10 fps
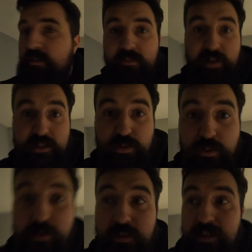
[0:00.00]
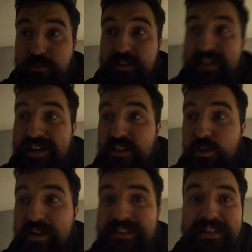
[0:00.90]
Right, so what we're doing now is the
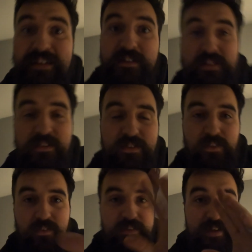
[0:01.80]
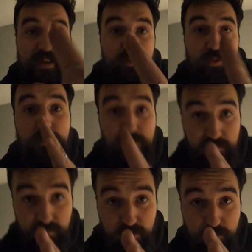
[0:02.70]
end-to-end test. So there's a cable that comes from
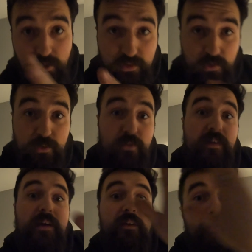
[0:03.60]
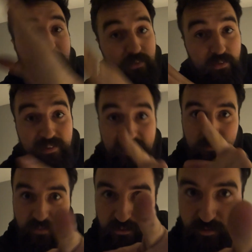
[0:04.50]
the fuse box, goes around all the sockets like
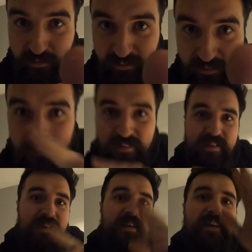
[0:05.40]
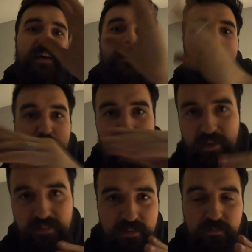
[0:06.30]
we talked about earlier, and it comes
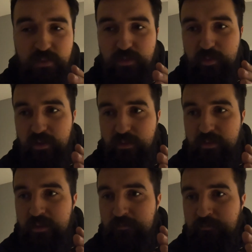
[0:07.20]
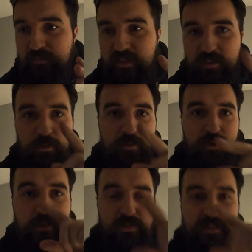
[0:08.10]
back into the fuse board. And then what we're
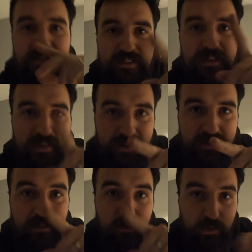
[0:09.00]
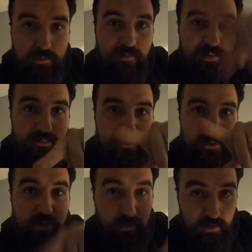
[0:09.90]
going to do is test a line all the way
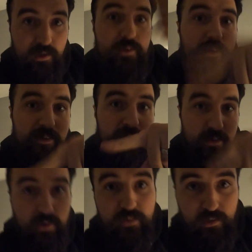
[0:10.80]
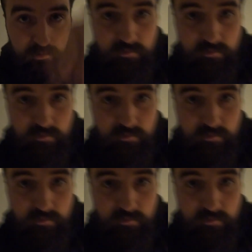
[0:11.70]
around, neutral all the way around, and earth all the